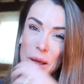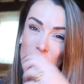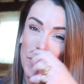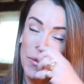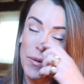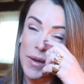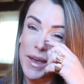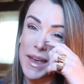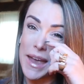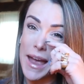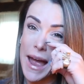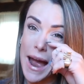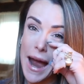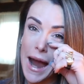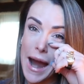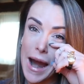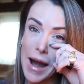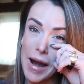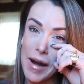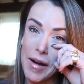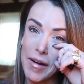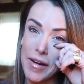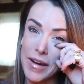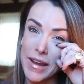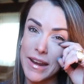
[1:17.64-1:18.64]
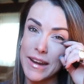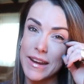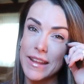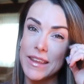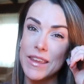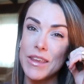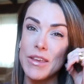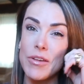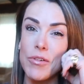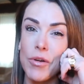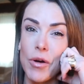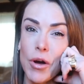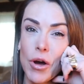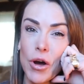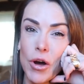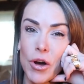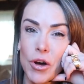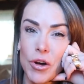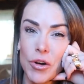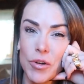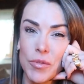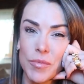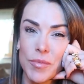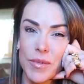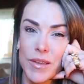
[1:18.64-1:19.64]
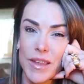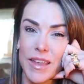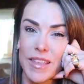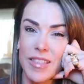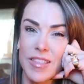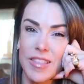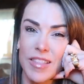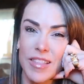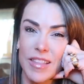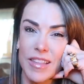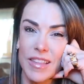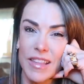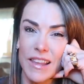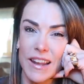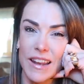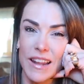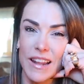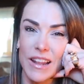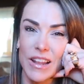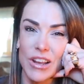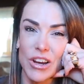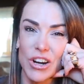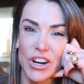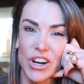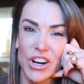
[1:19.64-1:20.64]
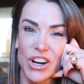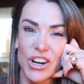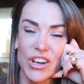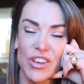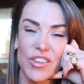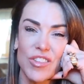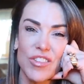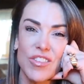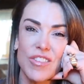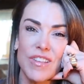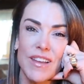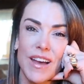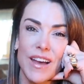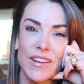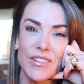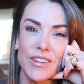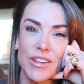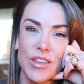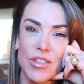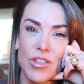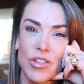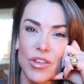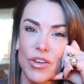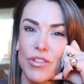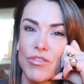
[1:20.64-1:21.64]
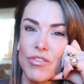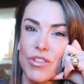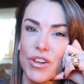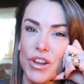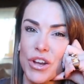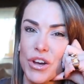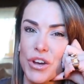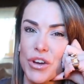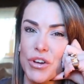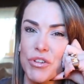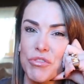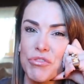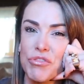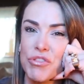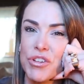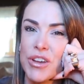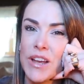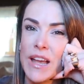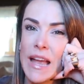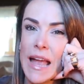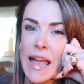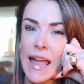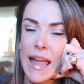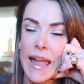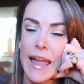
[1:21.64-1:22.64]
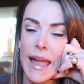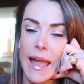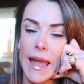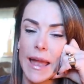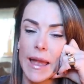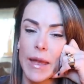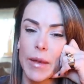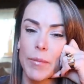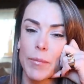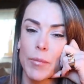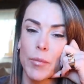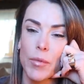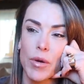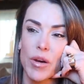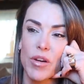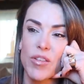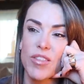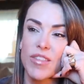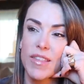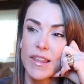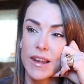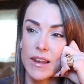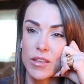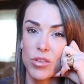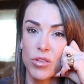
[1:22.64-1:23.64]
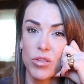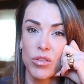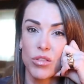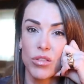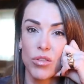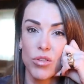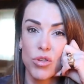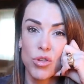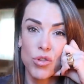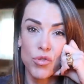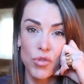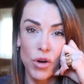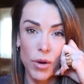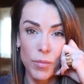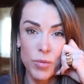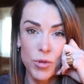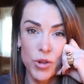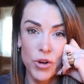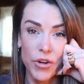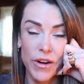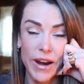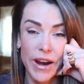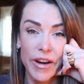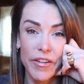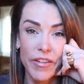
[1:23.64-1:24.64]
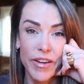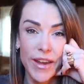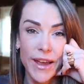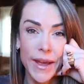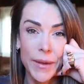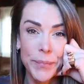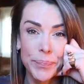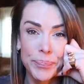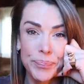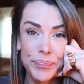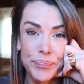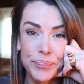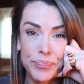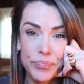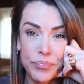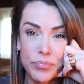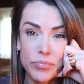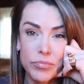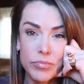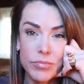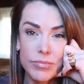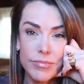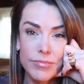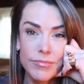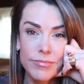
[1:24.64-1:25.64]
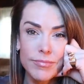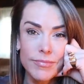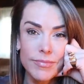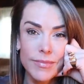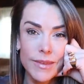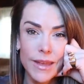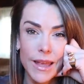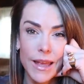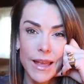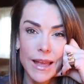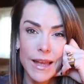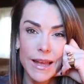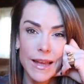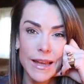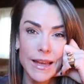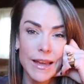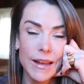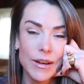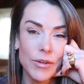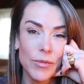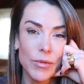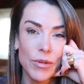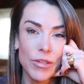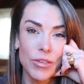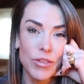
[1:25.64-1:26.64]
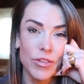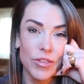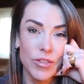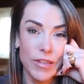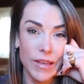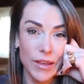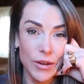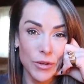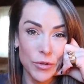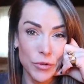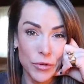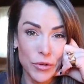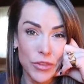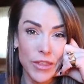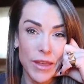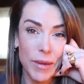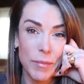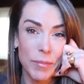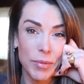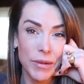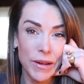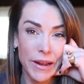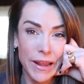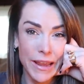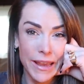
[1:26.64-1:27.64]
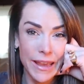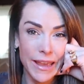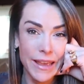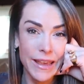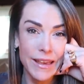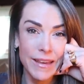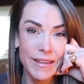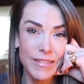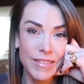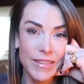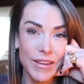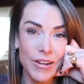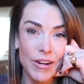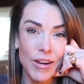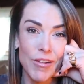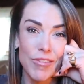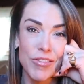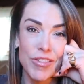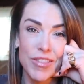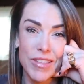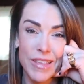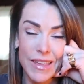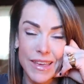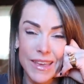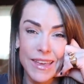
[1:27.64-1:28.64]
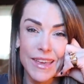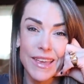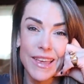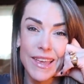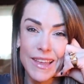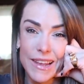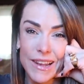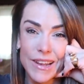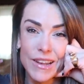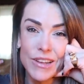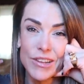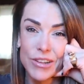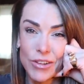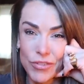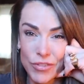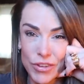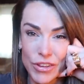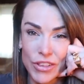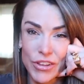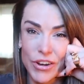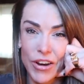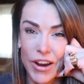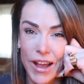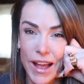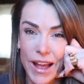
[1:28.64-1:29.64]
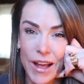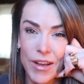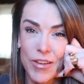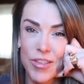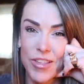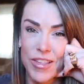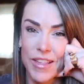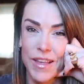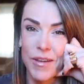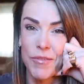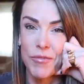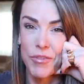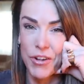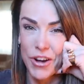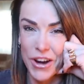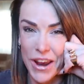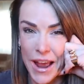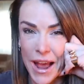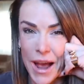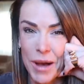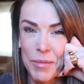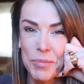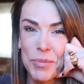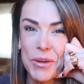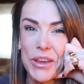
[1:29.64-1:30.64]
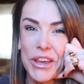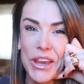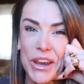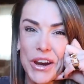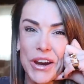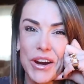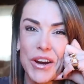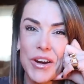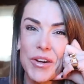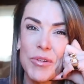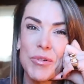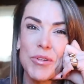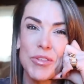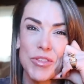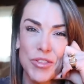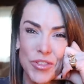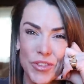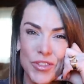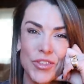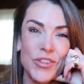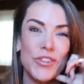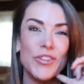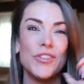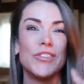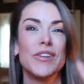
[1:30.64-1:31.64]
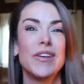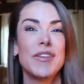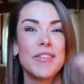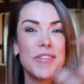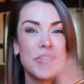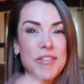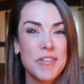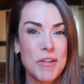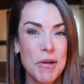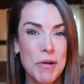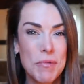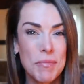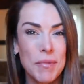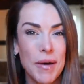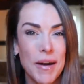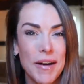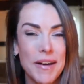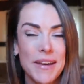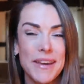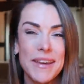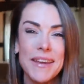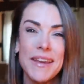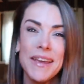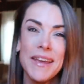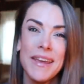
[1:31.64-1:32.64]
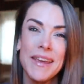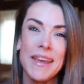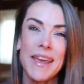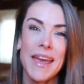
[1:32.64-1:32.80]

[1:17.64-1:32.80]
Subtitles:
We are in a new home. It's the little girl's cottage of love. We're still in Shropshire area, and we'll just ignore them playing. They're obviously loving their house and very happy here, which is good, and so am I.